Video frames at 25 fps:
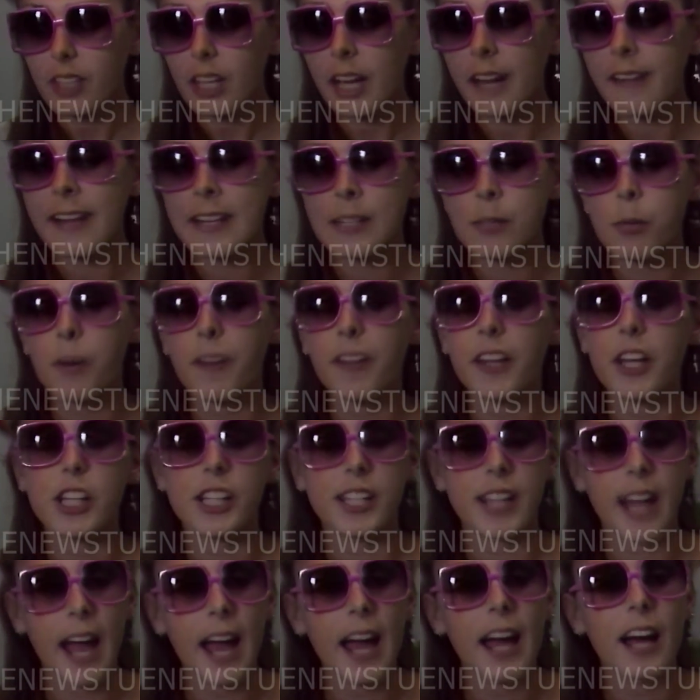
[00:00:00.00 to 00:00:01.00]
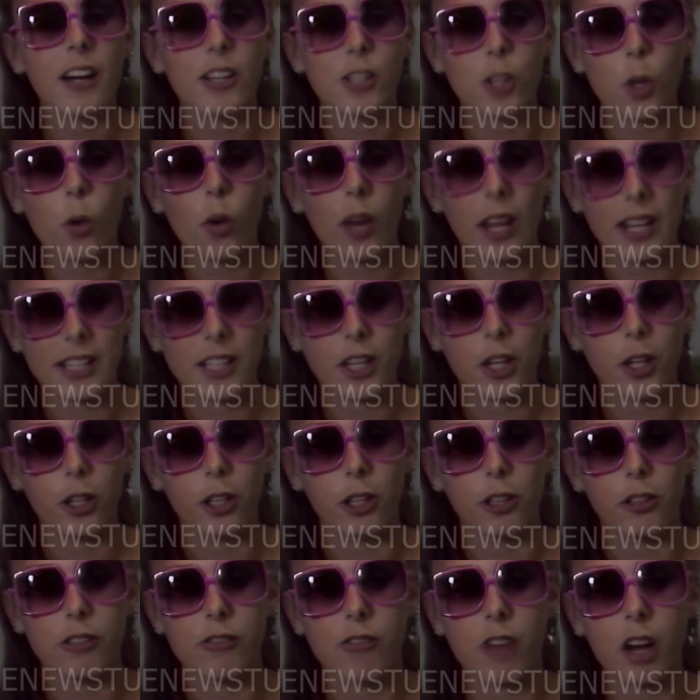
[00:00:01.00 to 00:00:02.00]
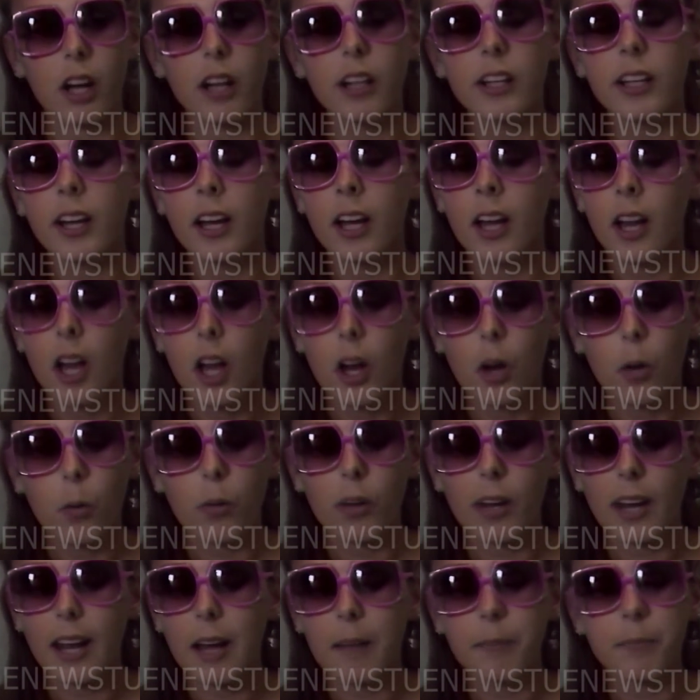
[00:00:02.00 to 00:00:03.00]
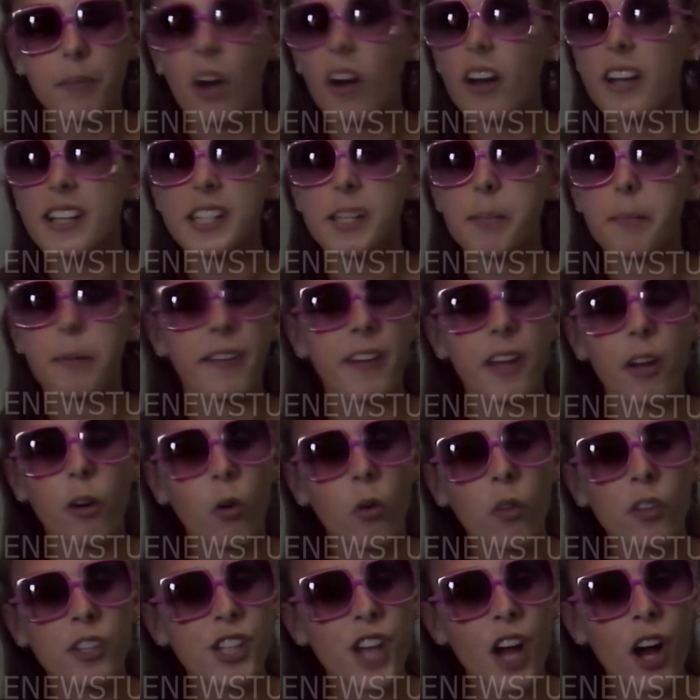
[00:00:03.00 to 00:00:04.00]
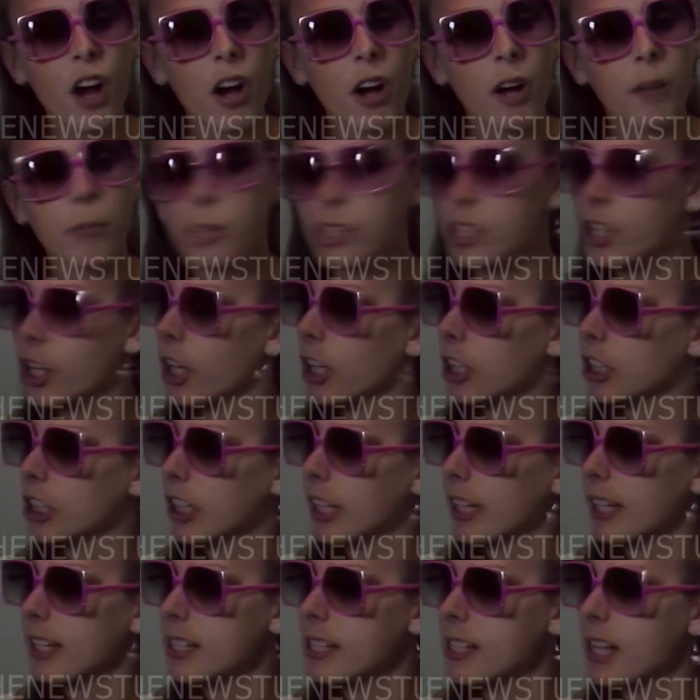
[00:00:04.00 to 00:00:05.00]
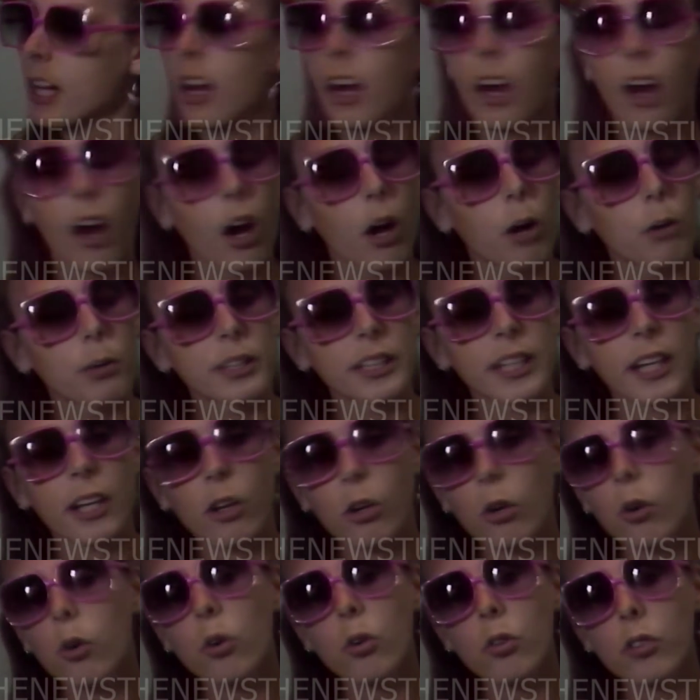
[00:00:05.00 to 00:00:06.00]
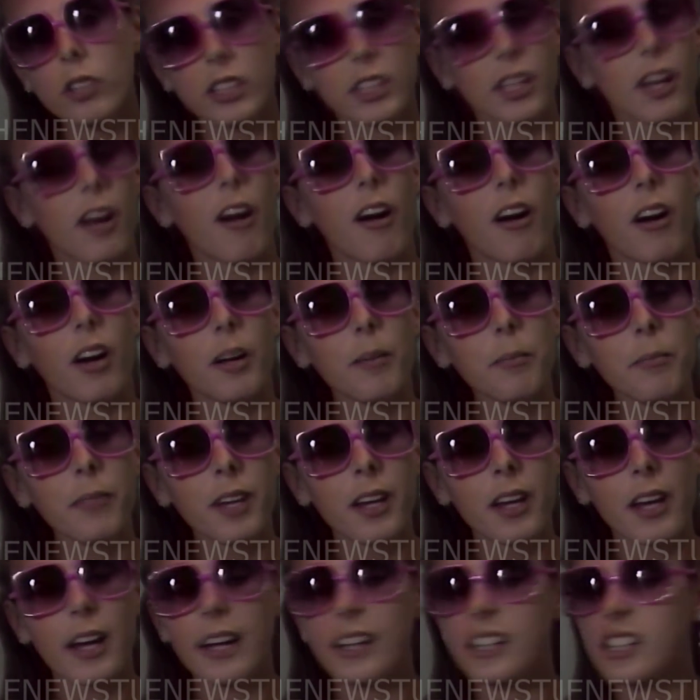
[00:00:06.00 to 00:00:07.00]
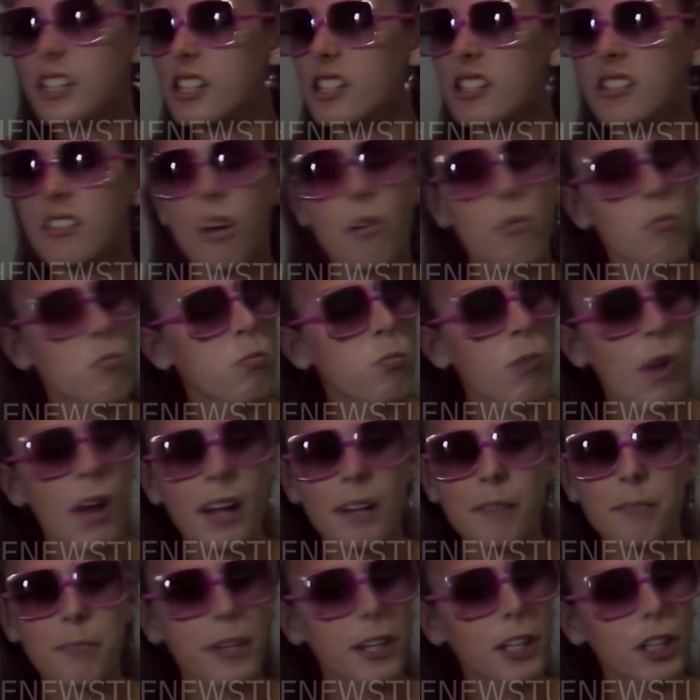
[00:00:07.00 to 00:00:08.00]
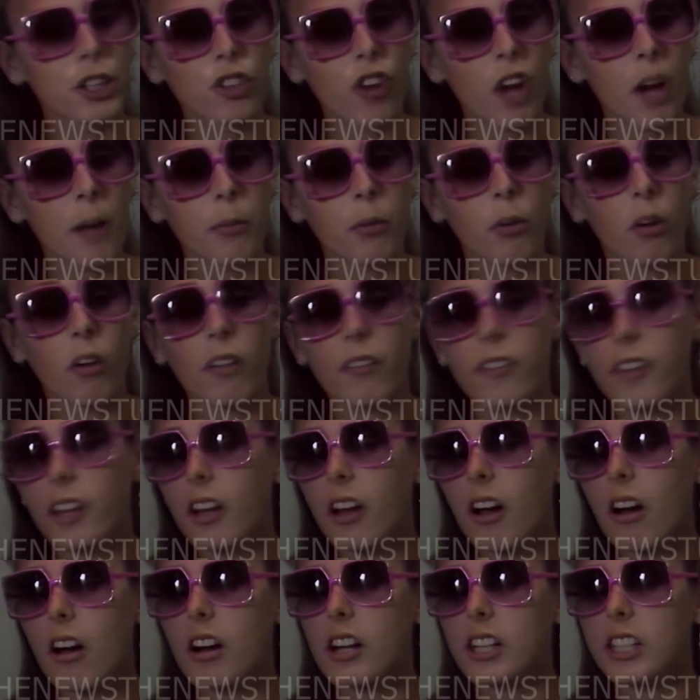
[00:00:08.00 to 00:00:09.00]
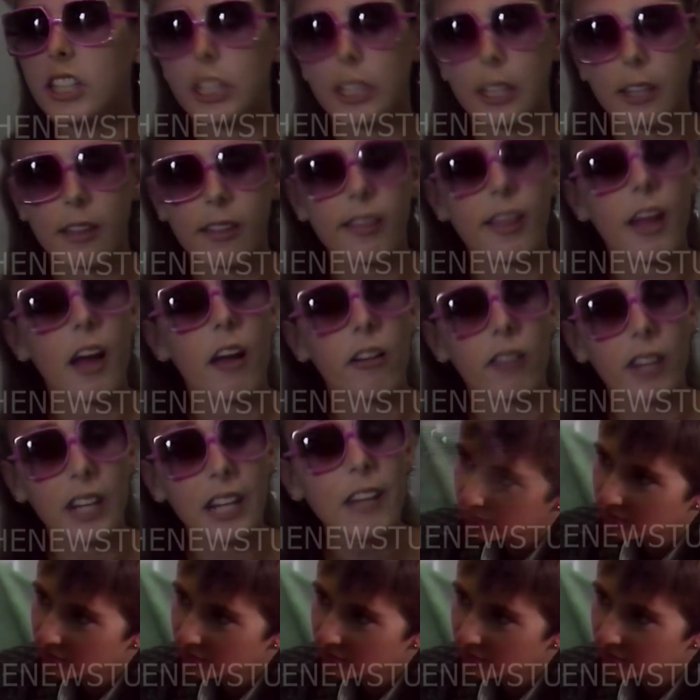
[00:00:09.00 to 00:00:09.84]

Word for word: that's where they used to house all us girls, right? Well, um, I used to be there all the time, wasn't I, Chef? Yeah. I was there all the time and just not one bit of trouble. The guys just thoroughly